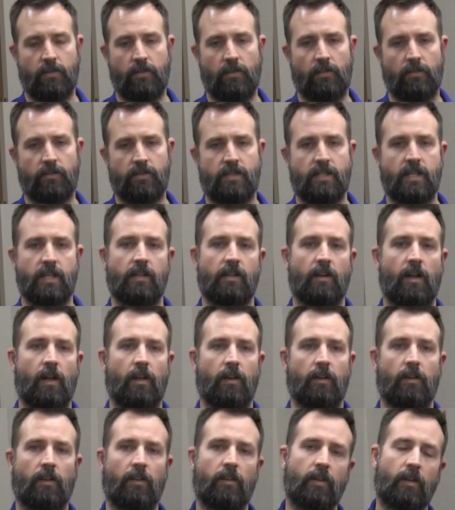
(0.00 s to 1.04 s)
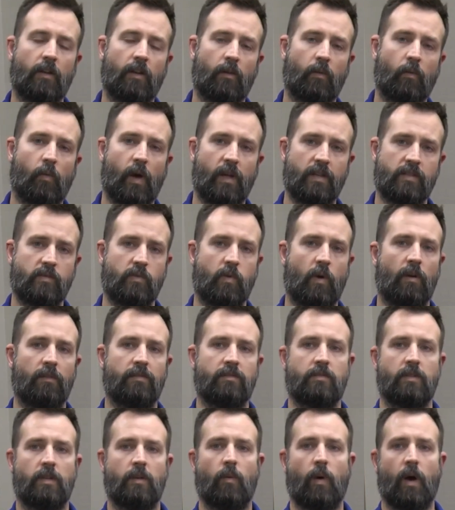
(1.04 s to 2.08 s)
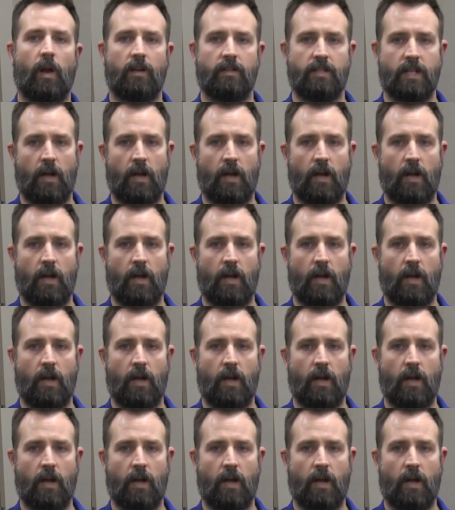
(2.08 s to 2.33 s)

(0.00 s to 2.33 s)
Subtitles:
You'll see it on the West 12th Street water